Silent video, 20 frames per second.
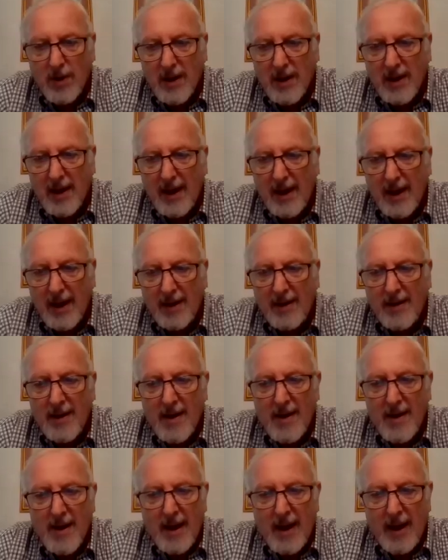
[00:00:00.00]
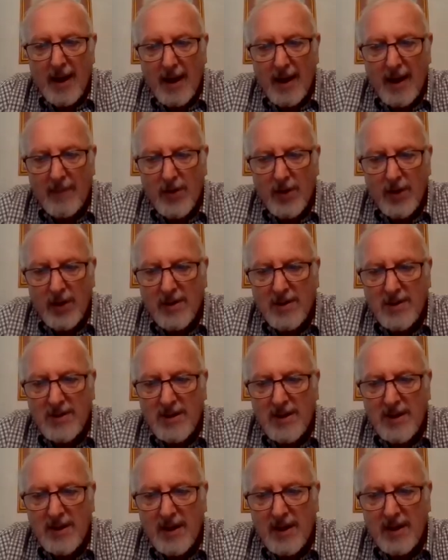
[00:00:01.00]
again, you can
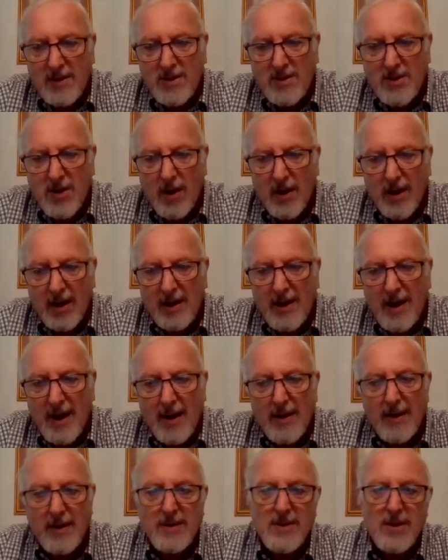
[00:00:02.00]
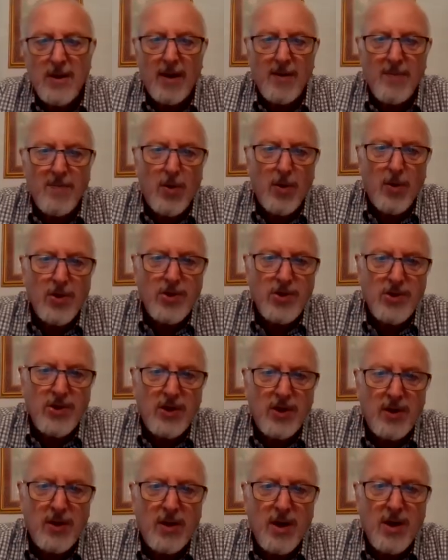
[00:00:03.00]
see that it's darkened out. It's got
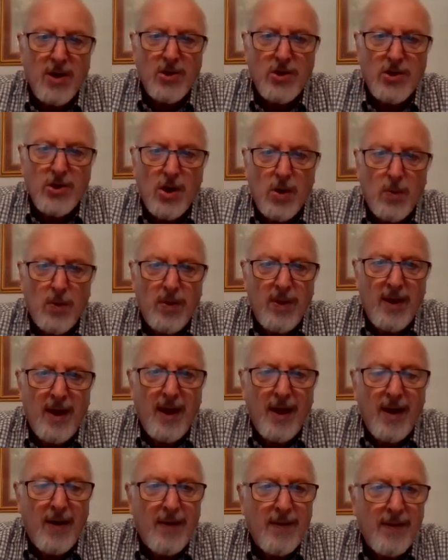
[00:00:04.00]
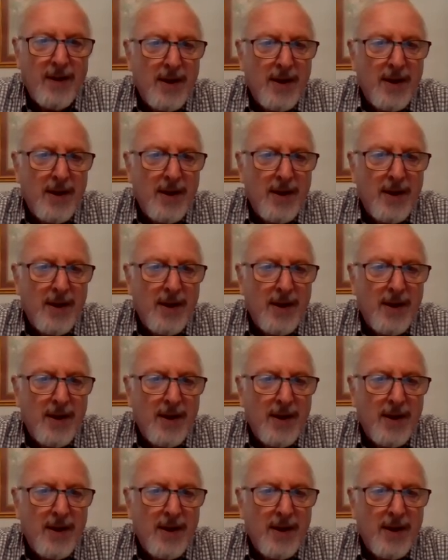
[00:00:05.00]
moisture showing there.